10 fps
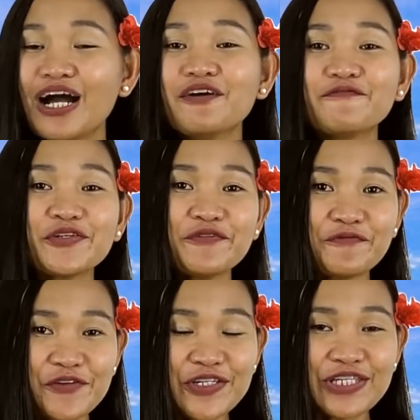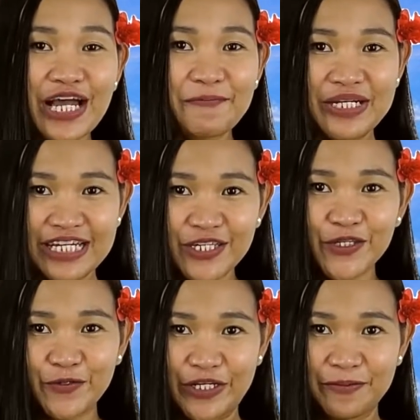For the first time in
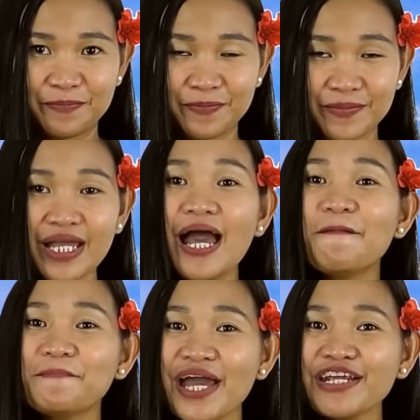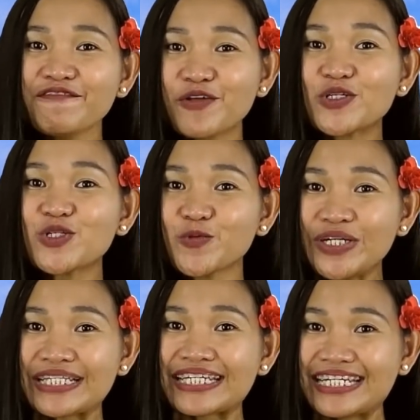history, many of those
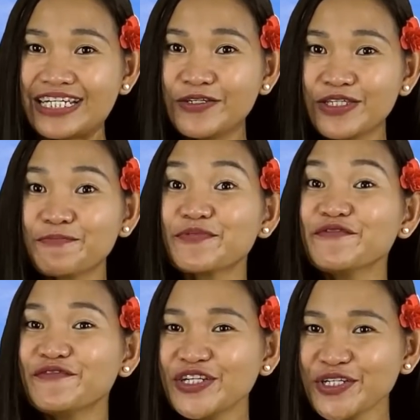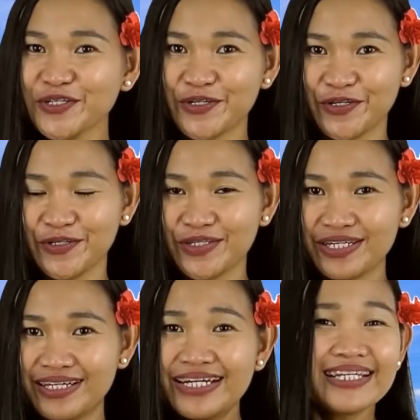sweet, innocent provincial girls
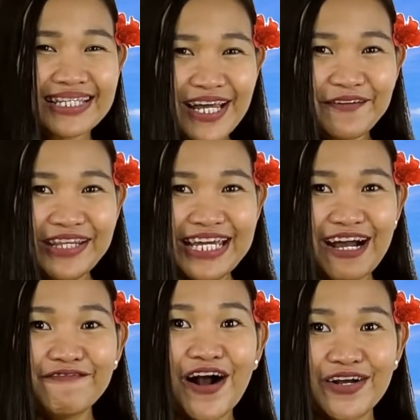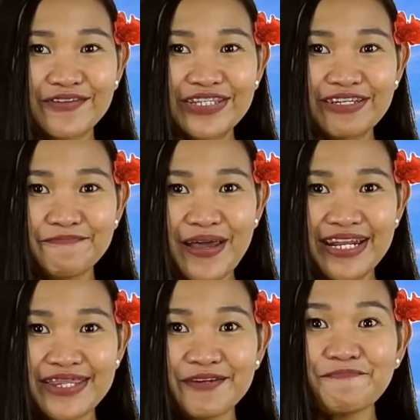suddenly have hundreds of men
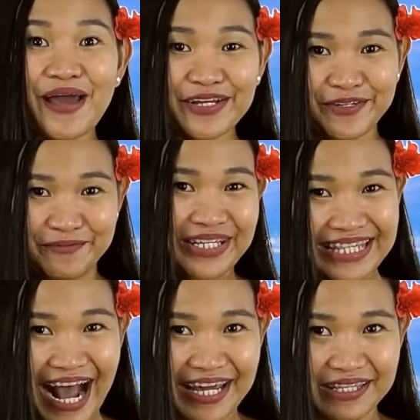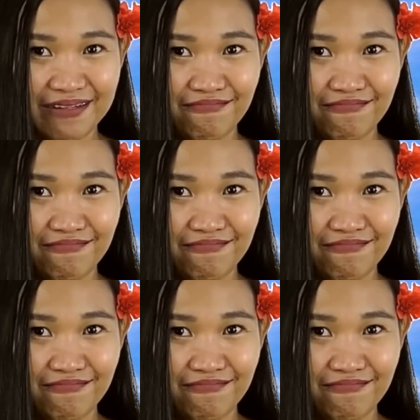in their bedroom at night.